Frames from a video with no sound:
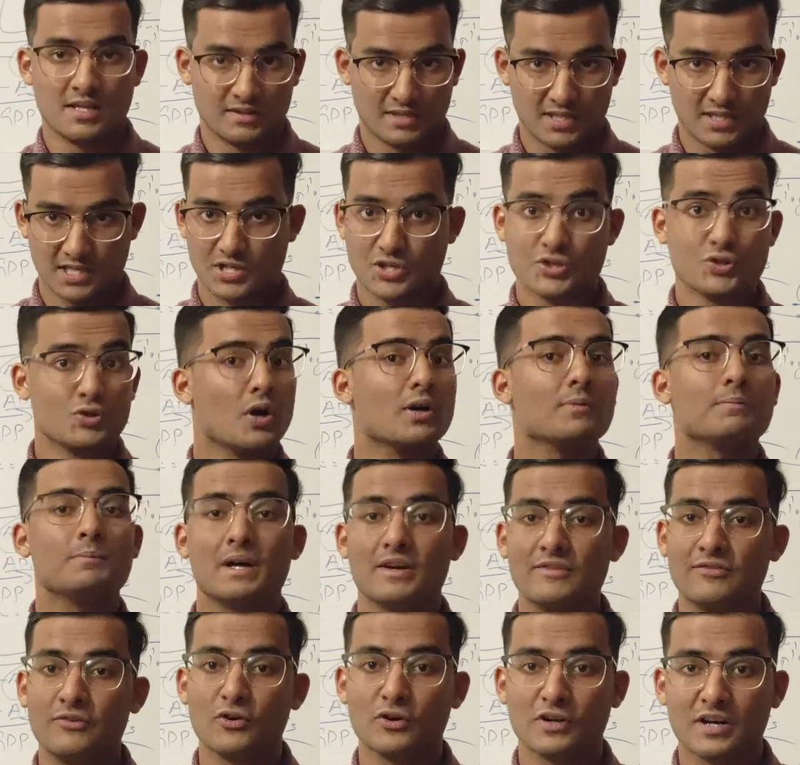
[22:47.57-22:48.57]
This is not
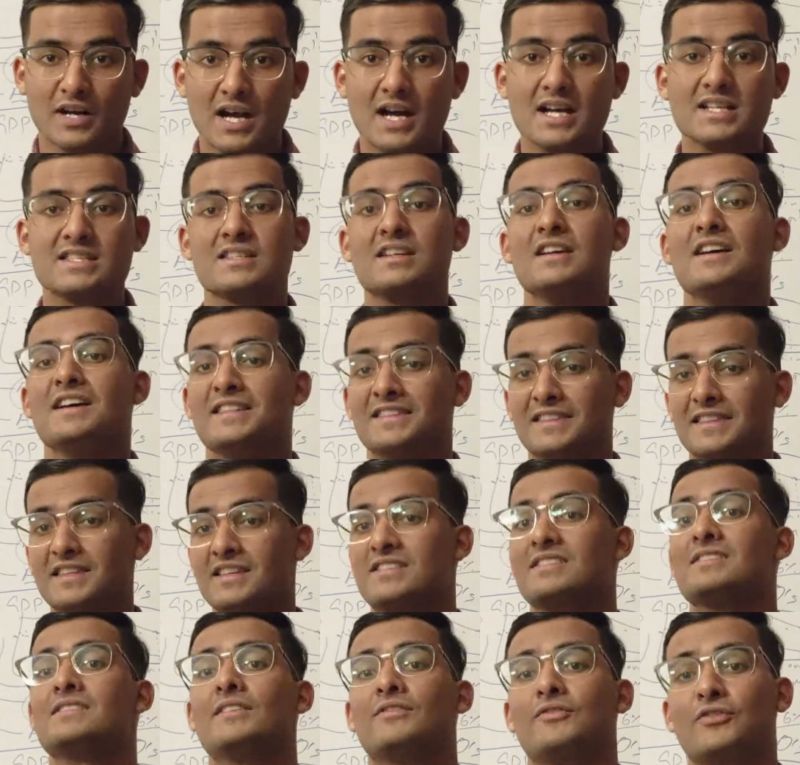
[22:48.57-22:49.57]
my forecast.
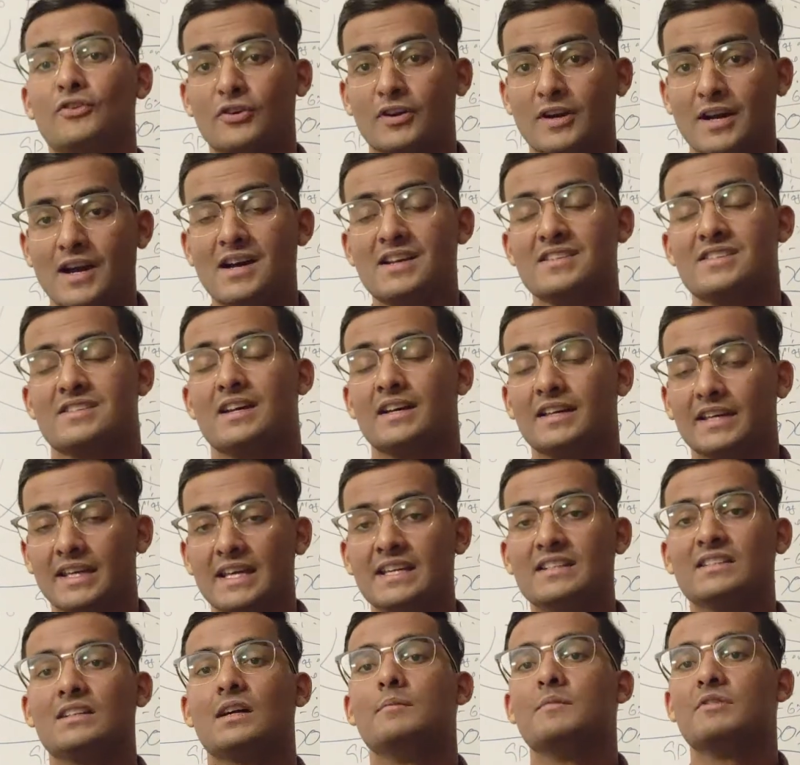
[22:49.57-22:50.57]
This is the forecast,
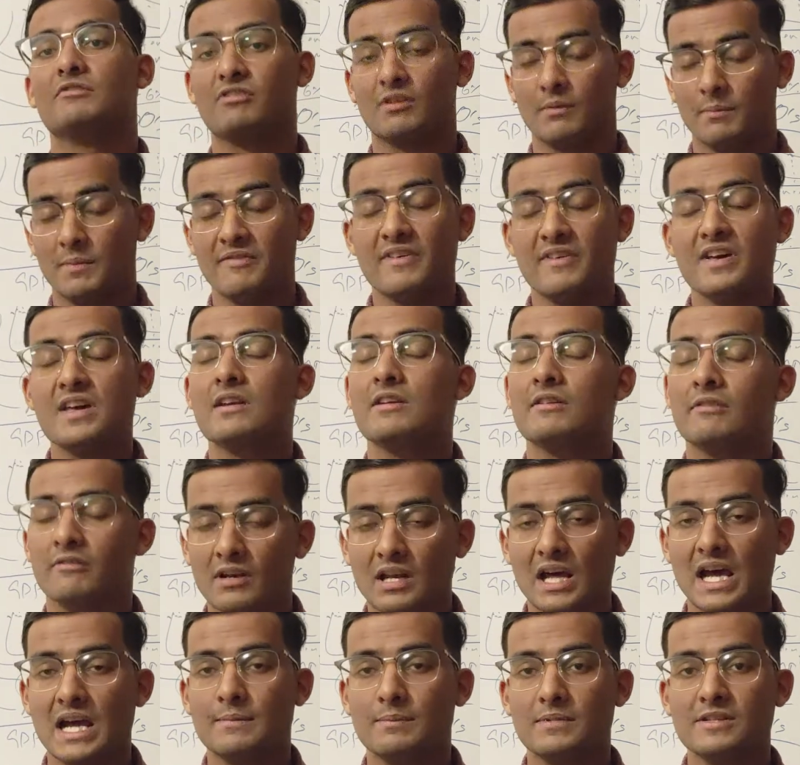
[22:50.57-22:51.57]
again, coming from a very
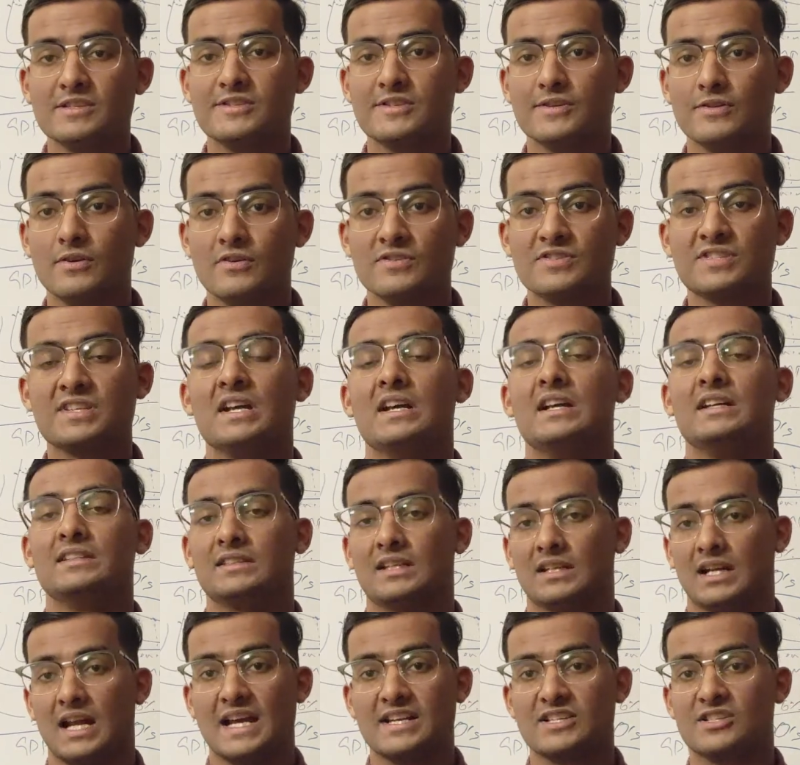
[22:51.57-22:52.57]
reliable source,
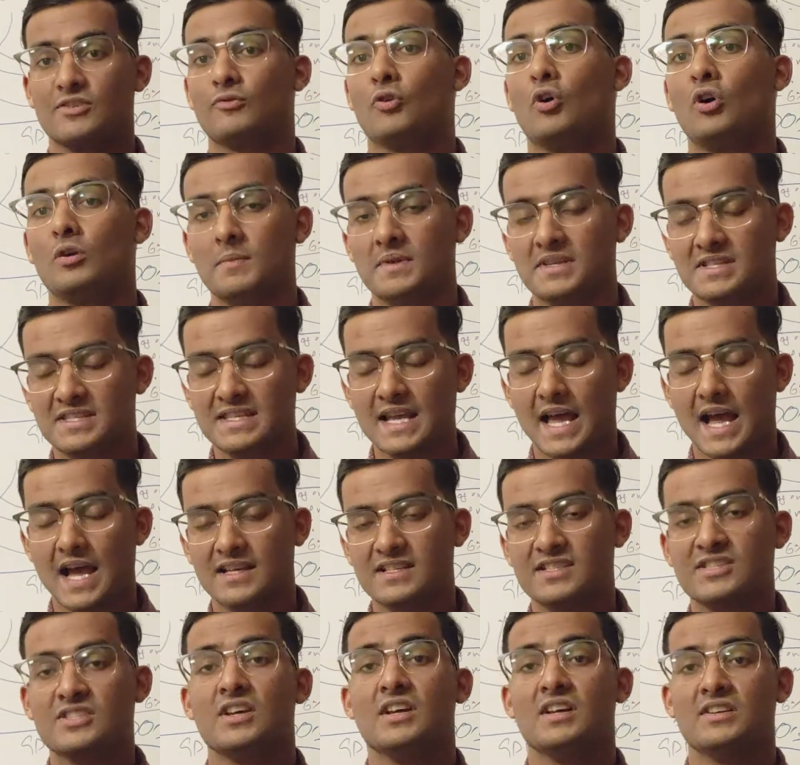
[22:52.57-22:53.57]
the likes of Goldman
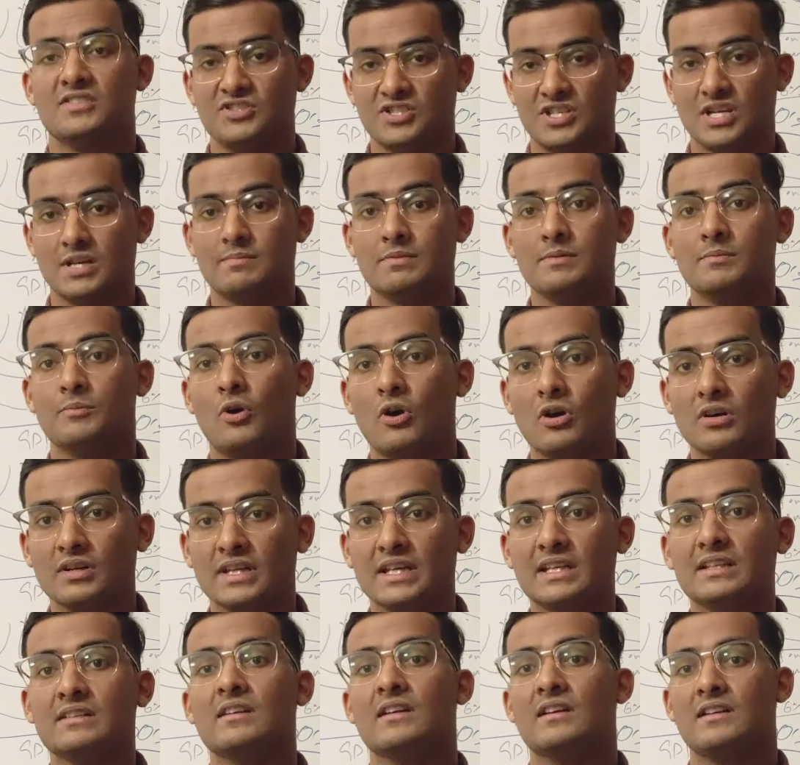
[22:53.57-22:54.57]
Sachs, JP
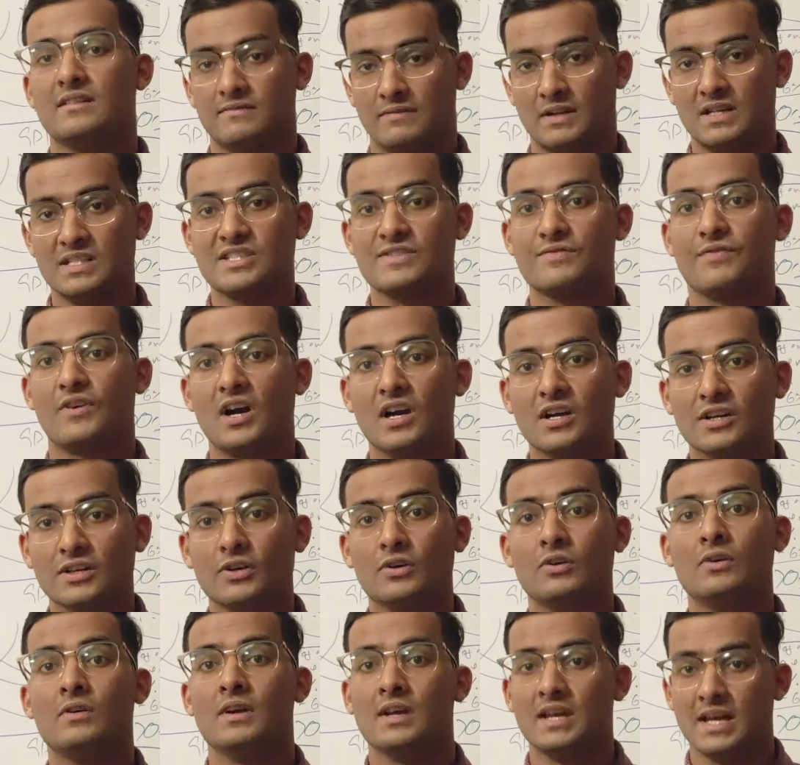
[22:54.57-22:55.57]
Morgan, Wells
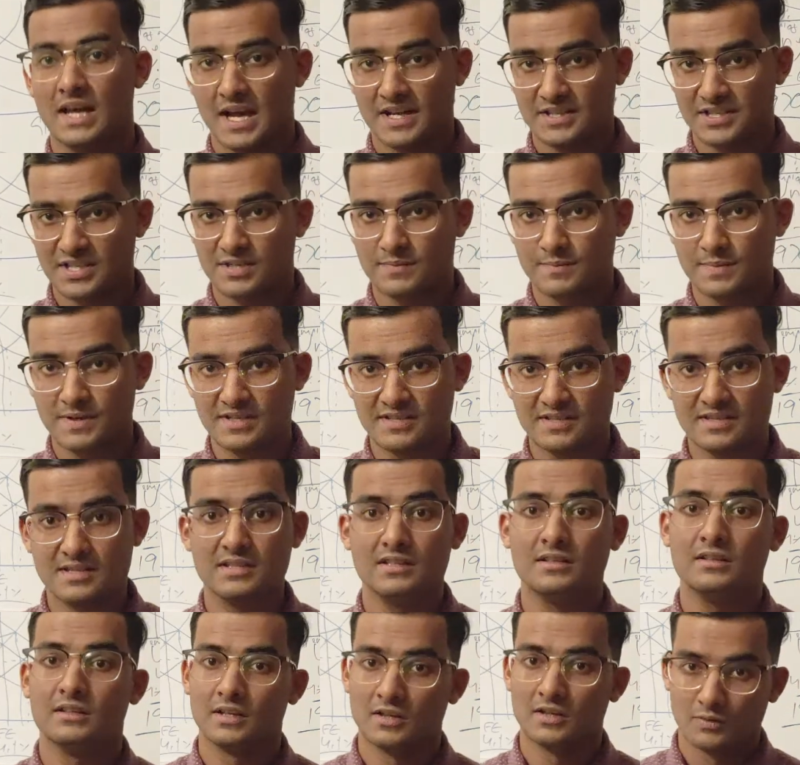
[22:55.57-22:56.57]
Fargo,
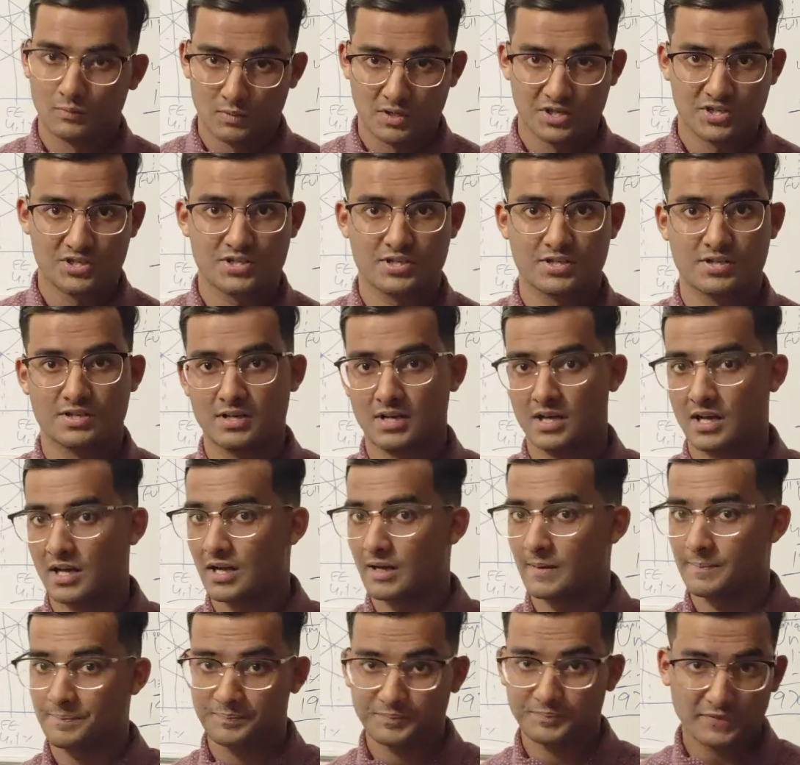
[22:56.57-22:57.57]
HSBC, which
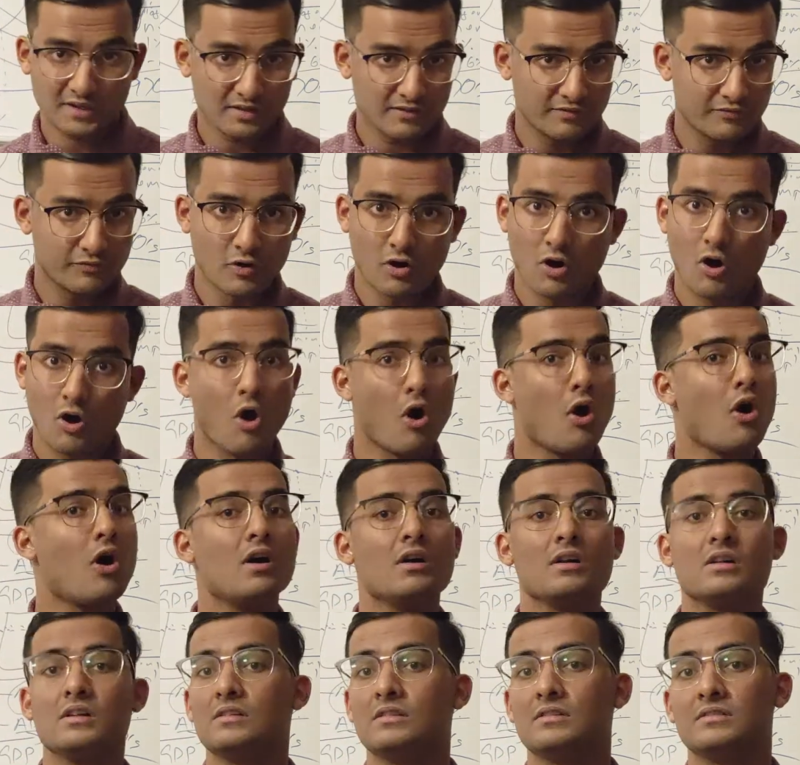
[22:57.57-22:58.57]
for
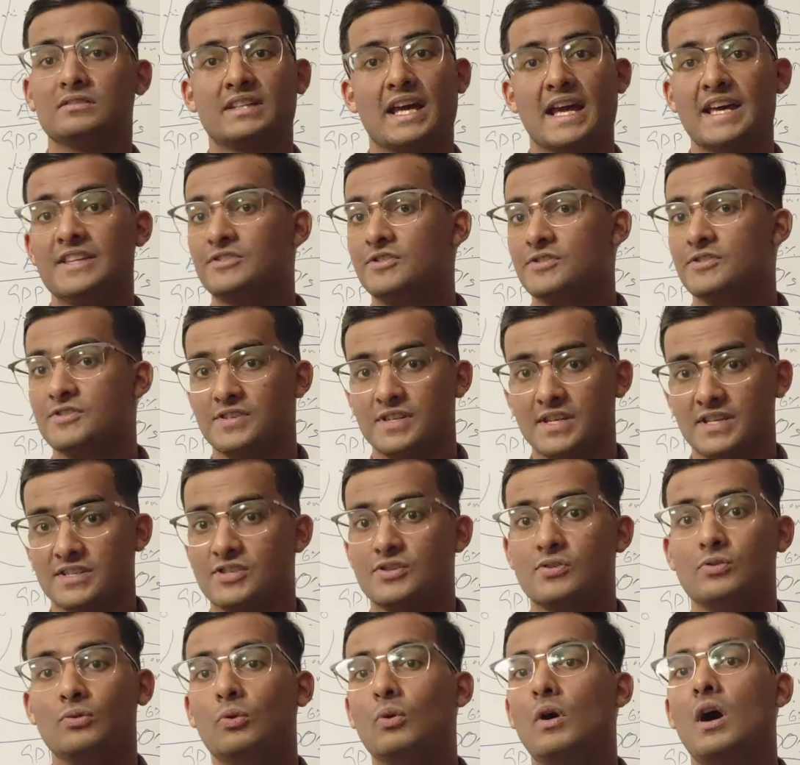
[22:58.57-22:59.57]
all the
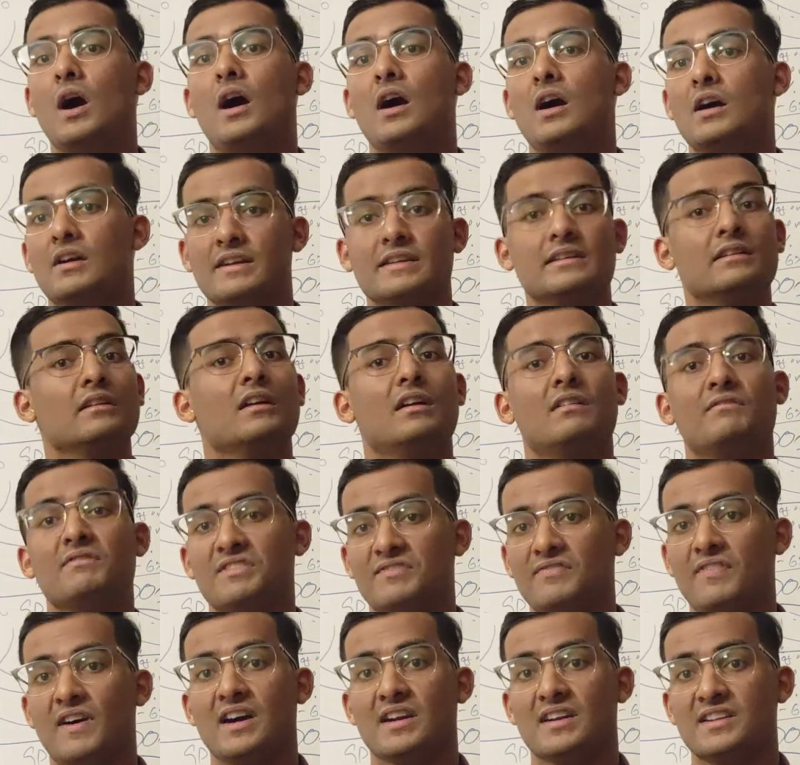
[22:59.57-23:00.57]
enthusiasts who are in love
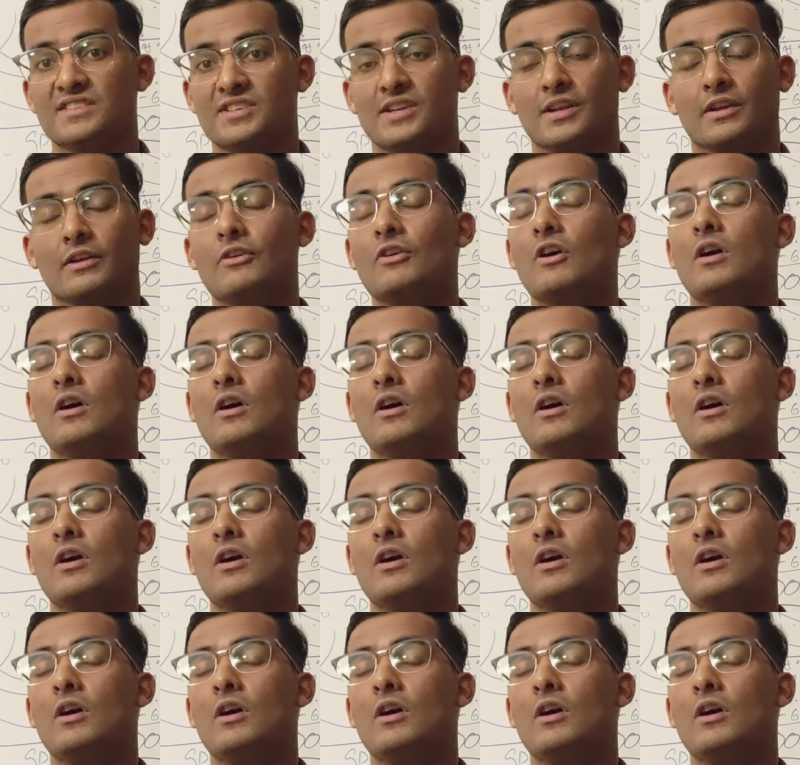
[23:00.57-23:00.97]
with finance and